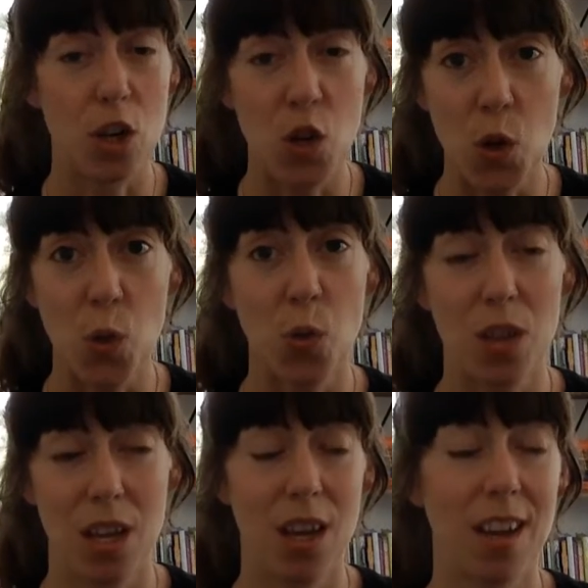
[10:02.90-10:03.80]
new
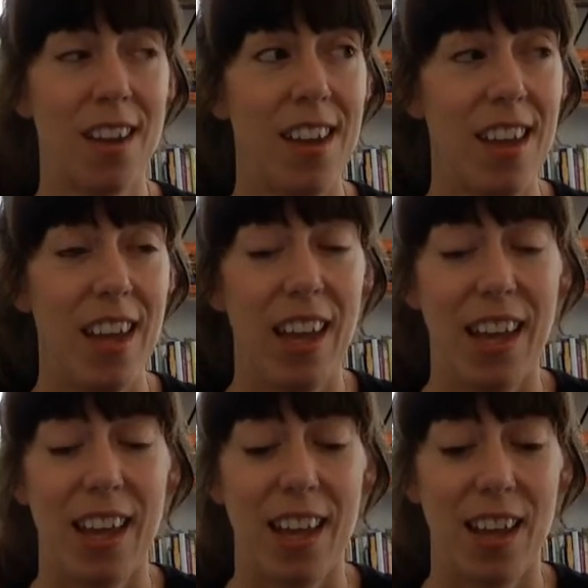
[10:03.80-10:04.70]
thing
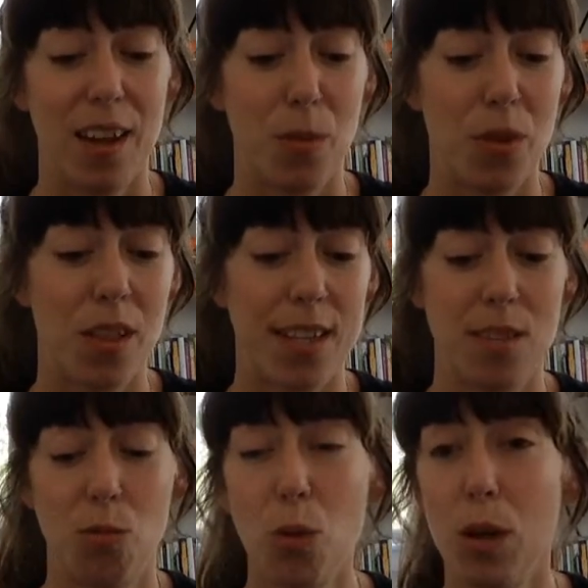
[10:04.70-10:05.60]
with lots
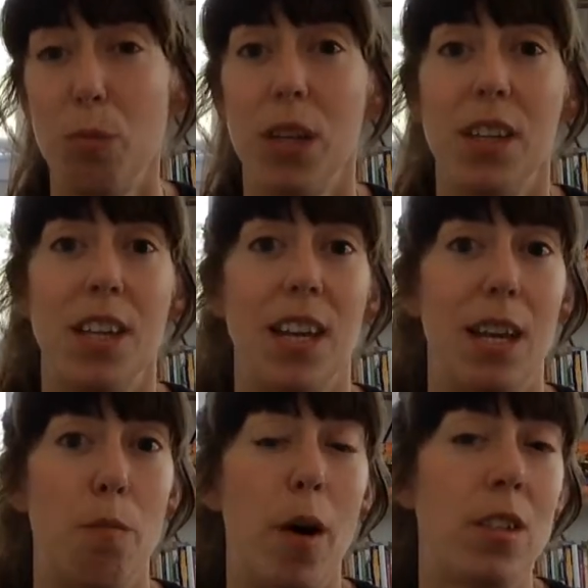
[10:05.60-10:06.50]
of world building
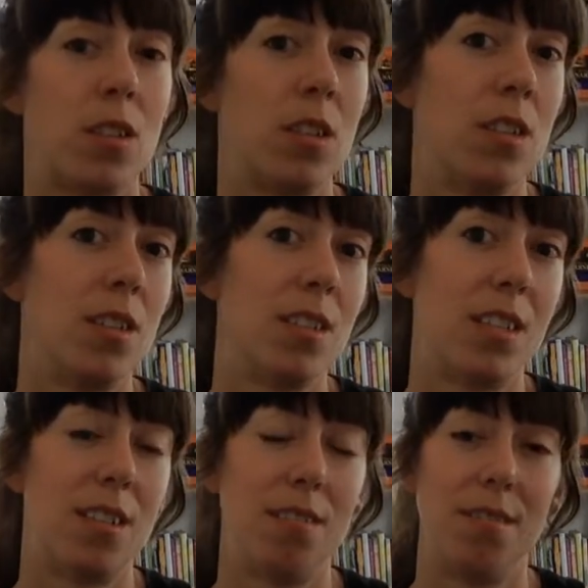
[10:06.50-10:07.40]
and monsters
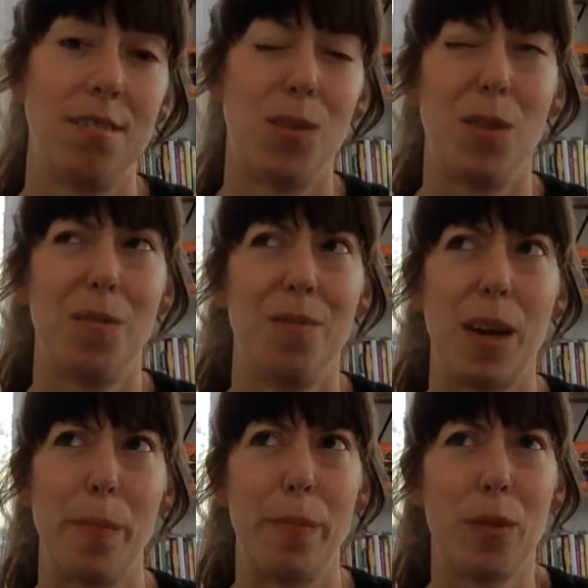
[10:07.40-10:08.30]
and, well,
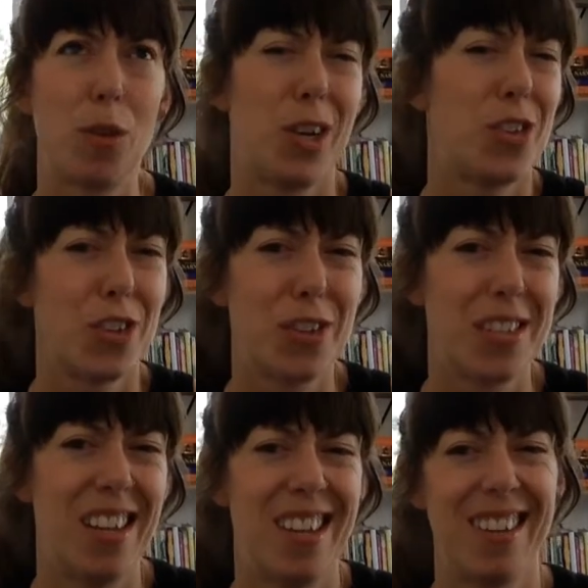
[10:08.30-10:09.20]
not
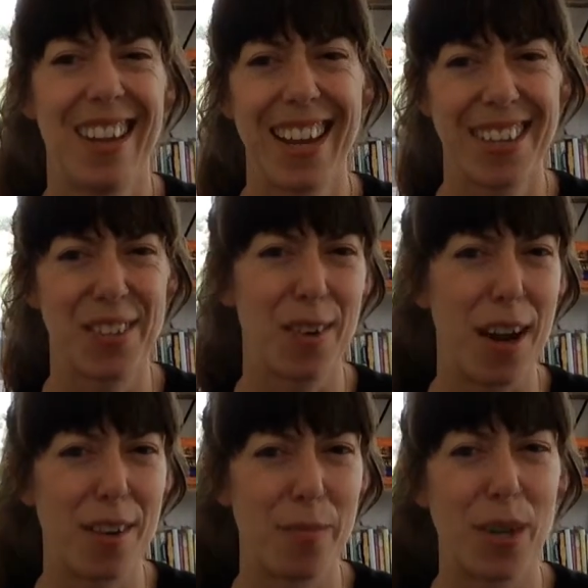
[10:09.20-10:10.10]
creatures. I guess they're
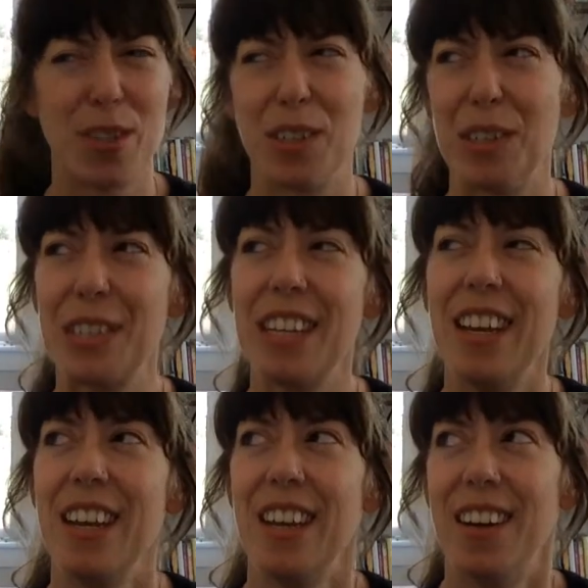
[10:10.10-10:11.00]
kind of monsters,
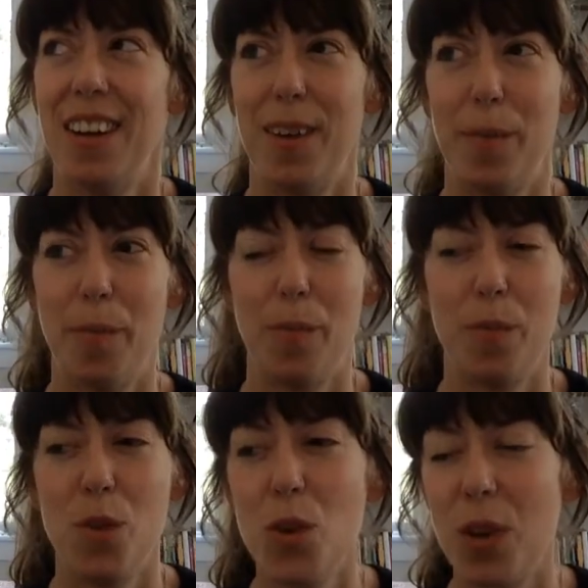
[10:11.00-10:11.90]

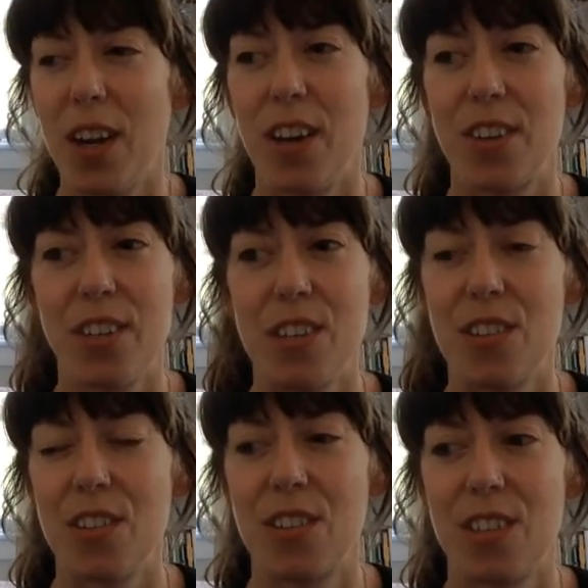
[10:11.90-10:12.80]
new
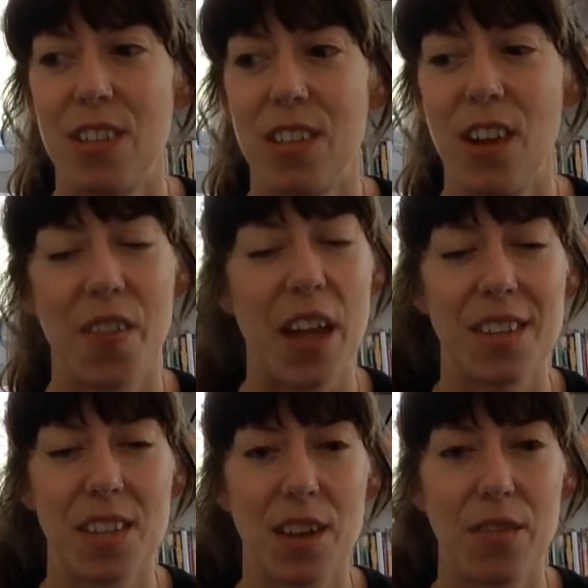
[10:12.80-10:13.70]
characters, all that
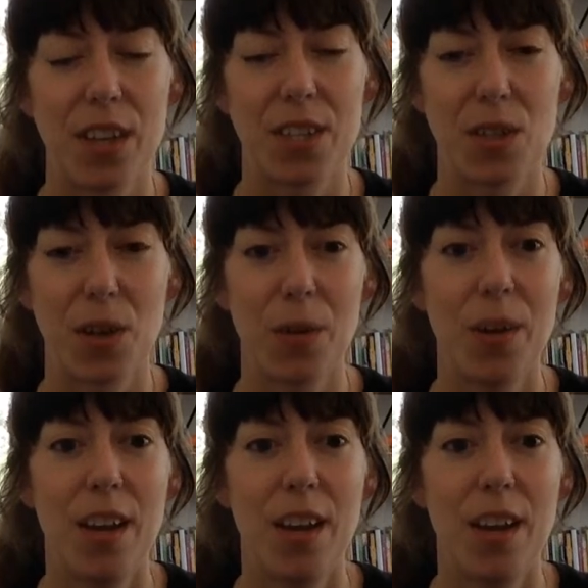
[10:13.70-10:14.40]
stuff. And so